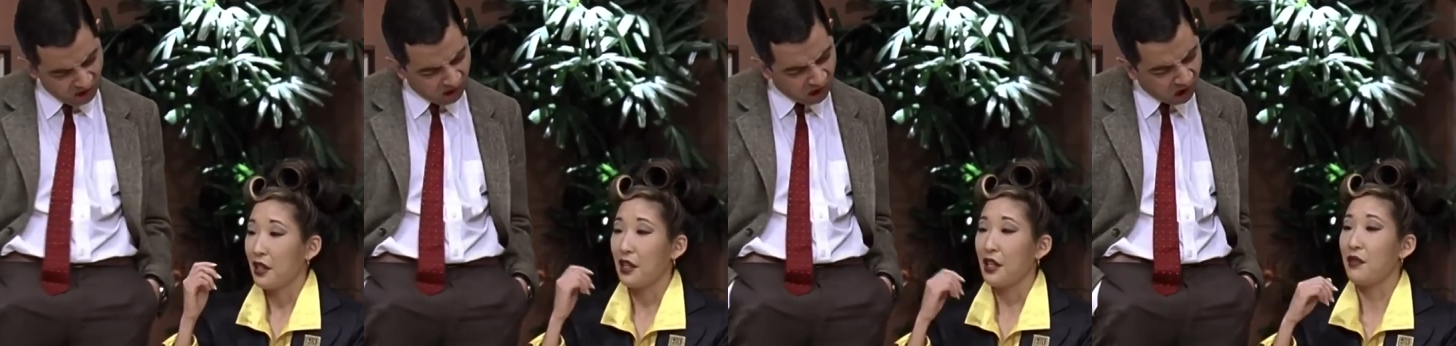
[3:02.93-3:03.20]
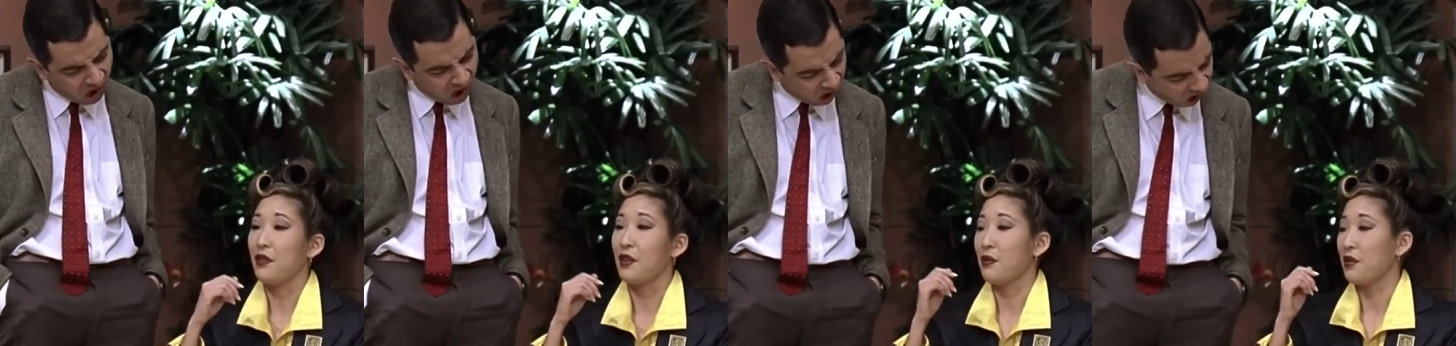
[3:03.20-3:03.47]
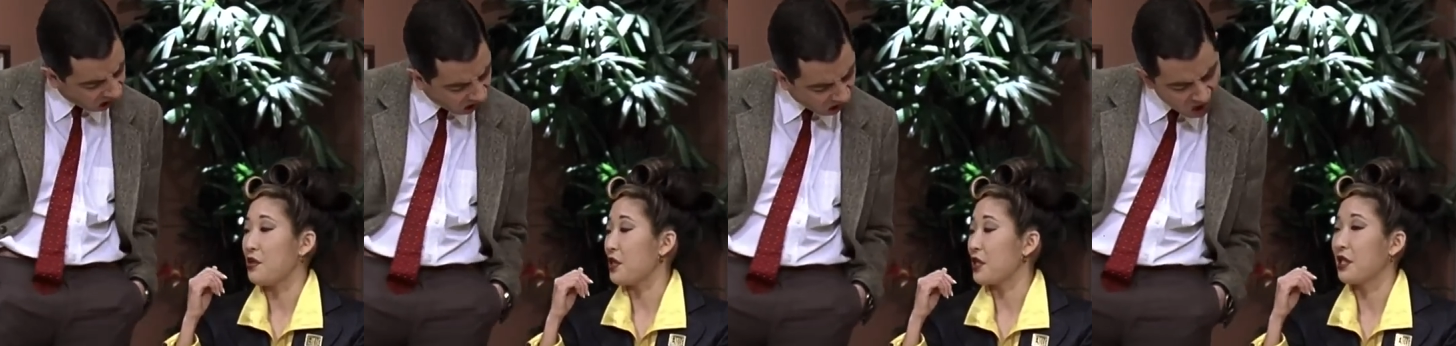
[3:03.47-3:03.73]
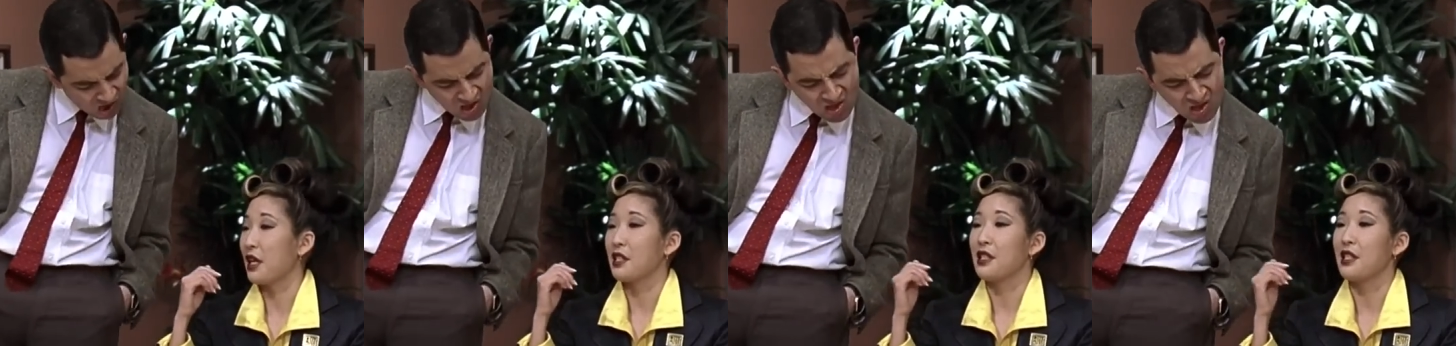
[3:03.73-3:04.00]
Speaker 1: if you would
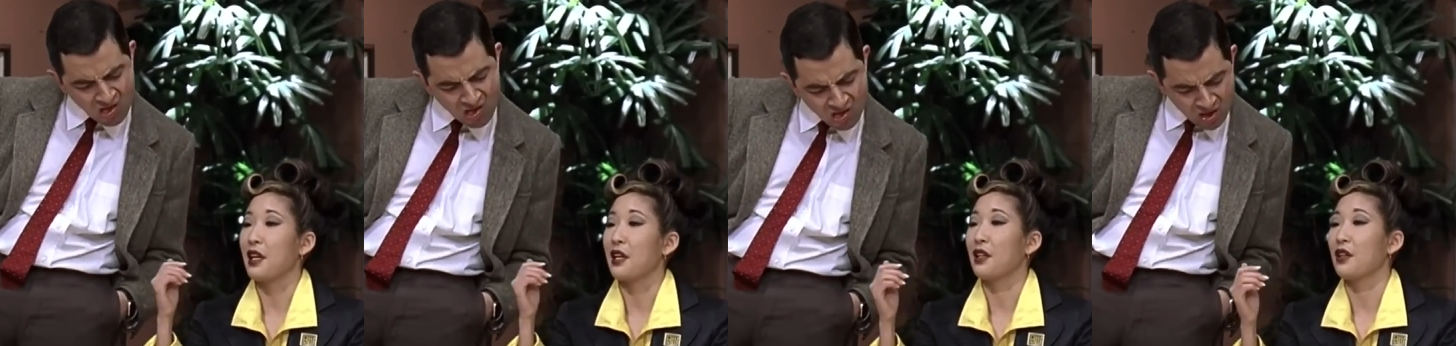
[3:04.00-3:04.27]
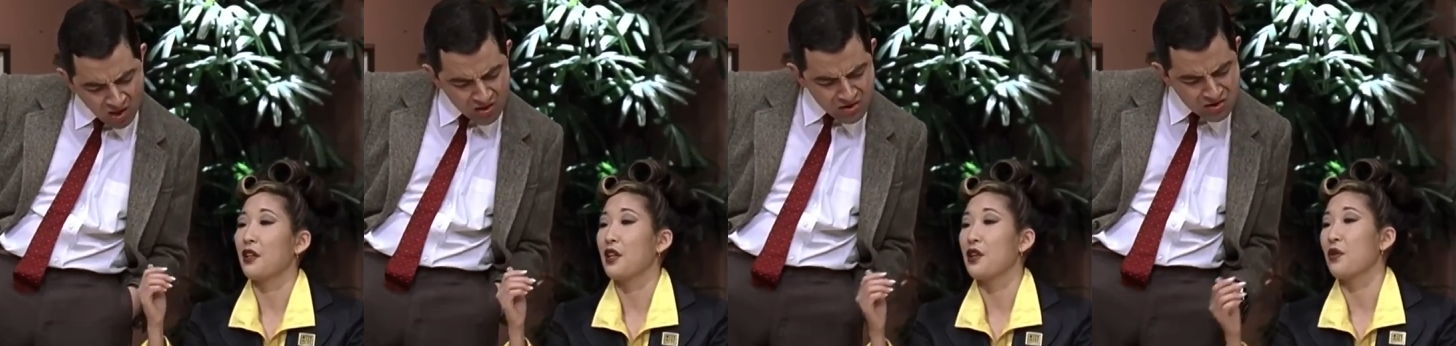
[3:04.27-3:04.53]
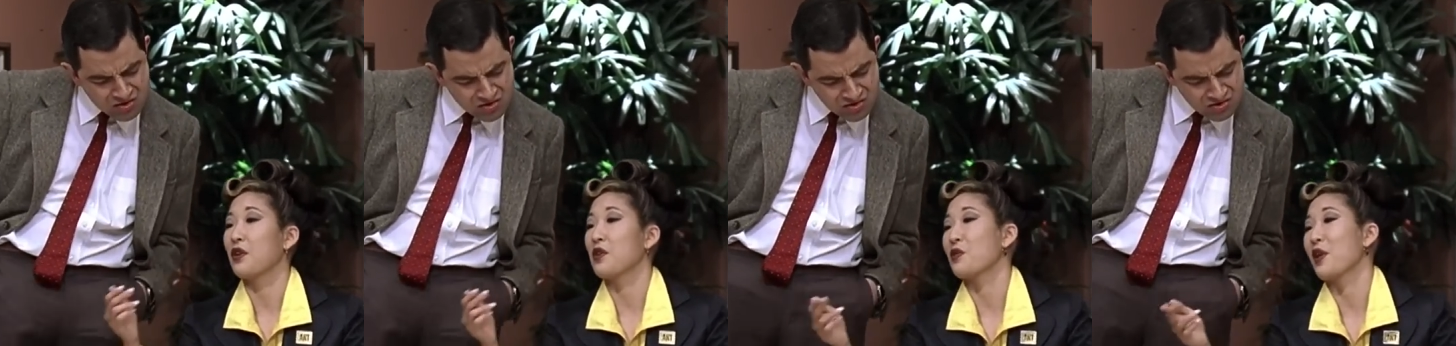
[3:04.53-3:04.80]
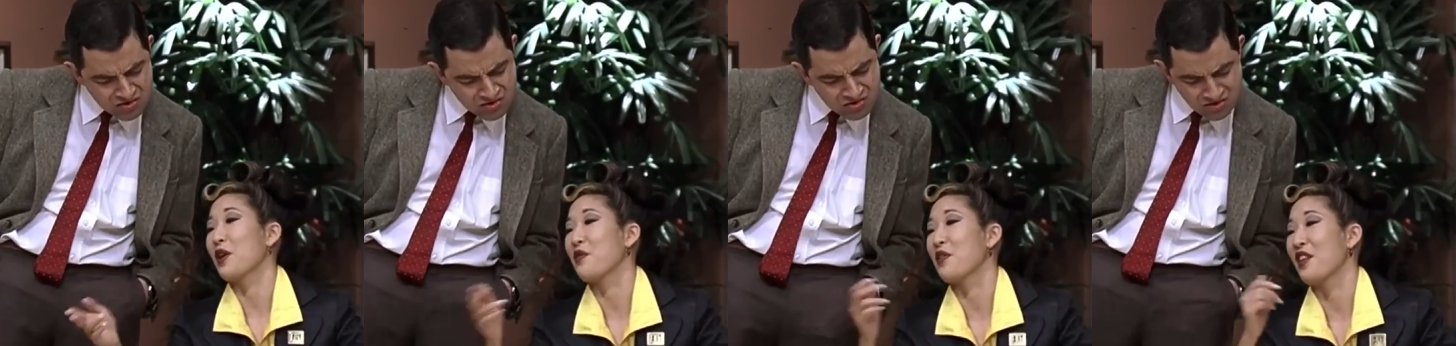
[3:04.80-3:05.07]
just like to take a look at yours
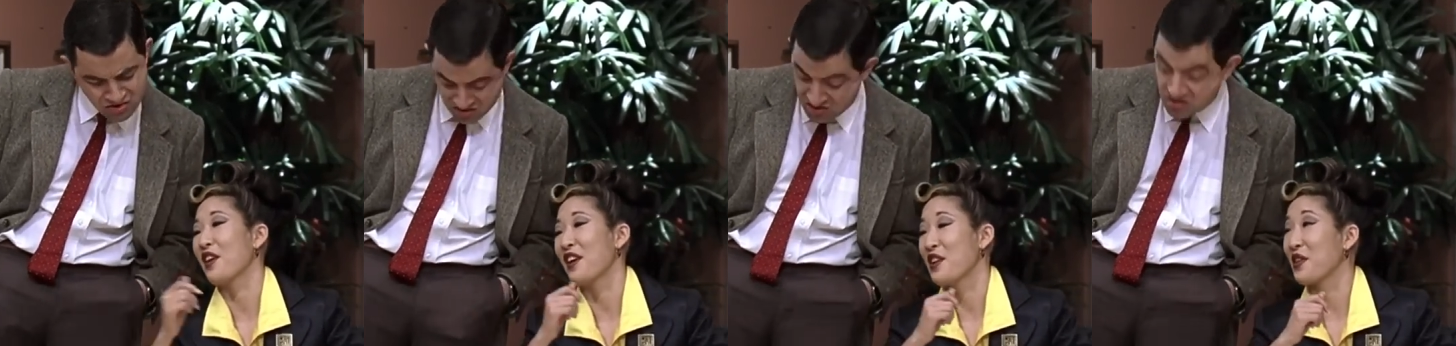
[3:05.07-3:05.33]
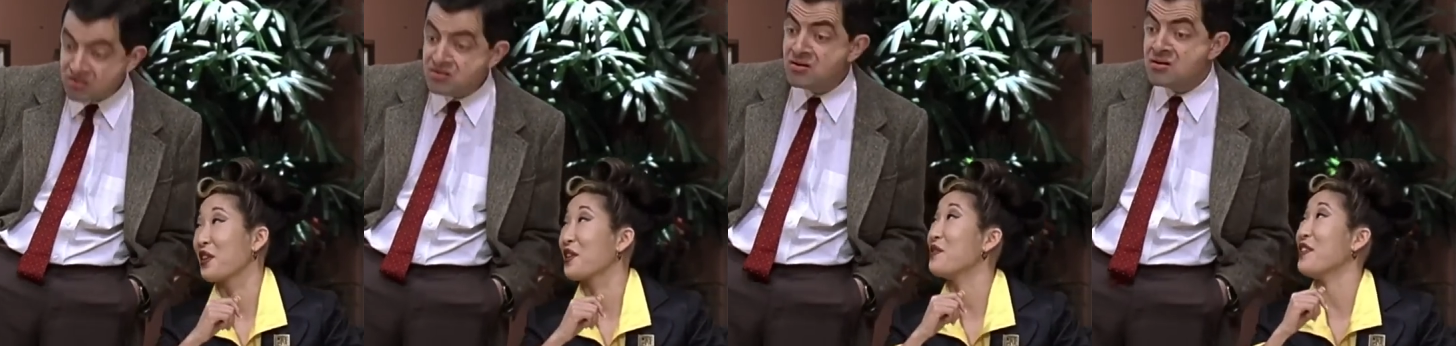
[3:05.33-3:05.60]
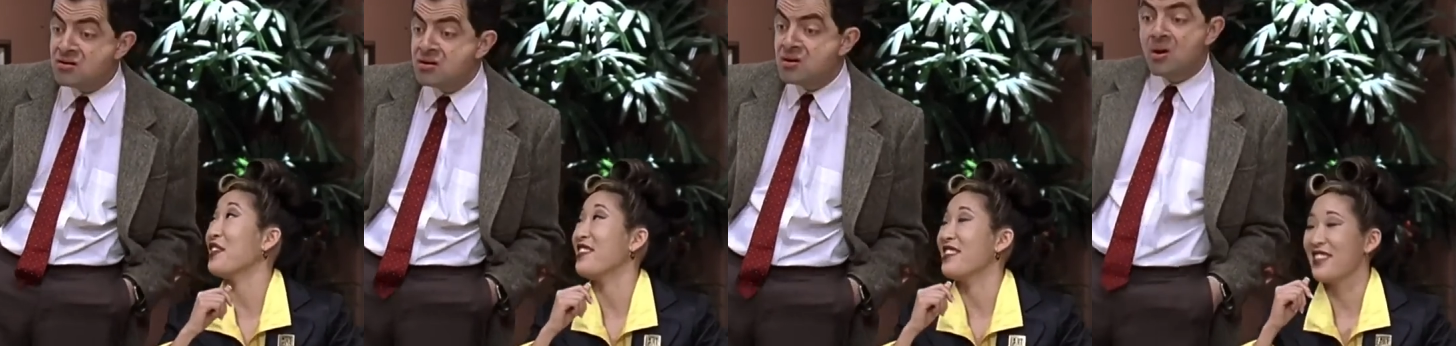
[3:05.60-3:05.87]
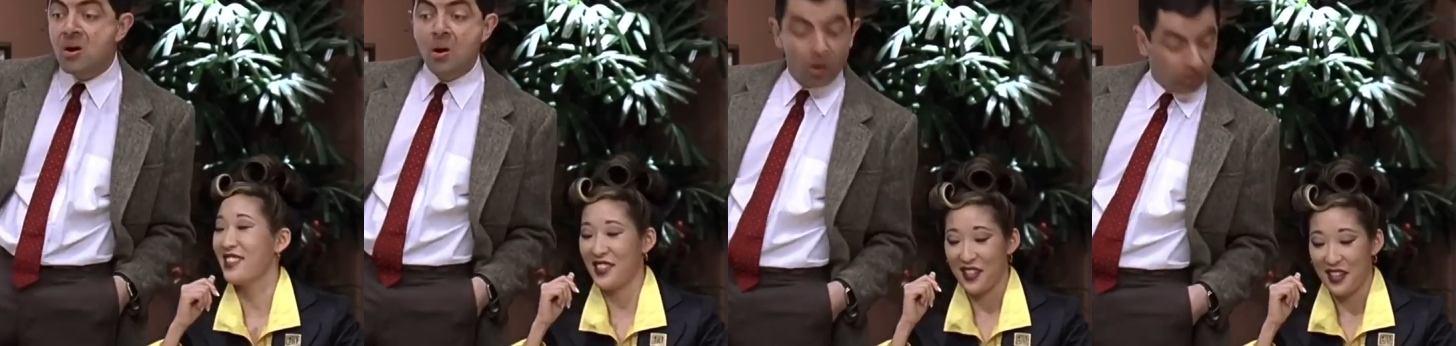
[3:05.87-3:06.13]
right over there at your
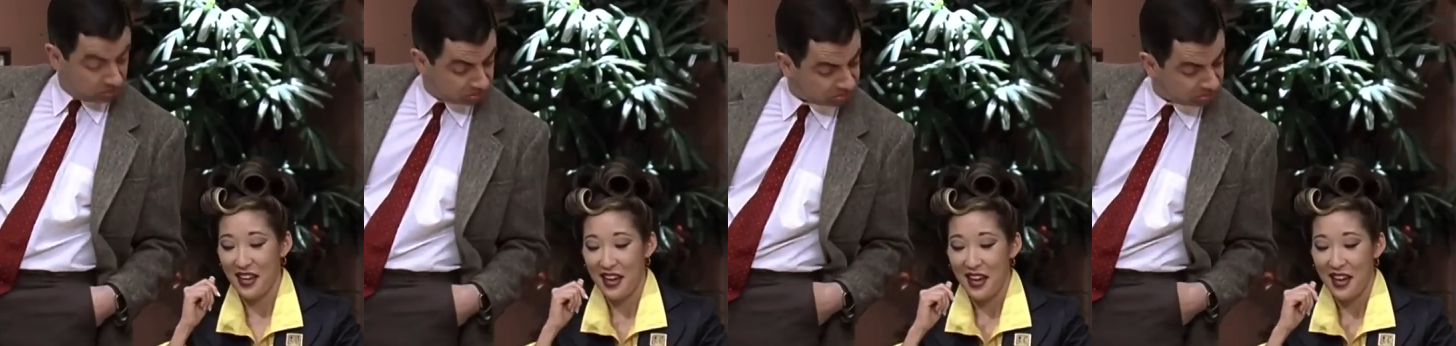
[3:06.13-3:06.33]
convenience.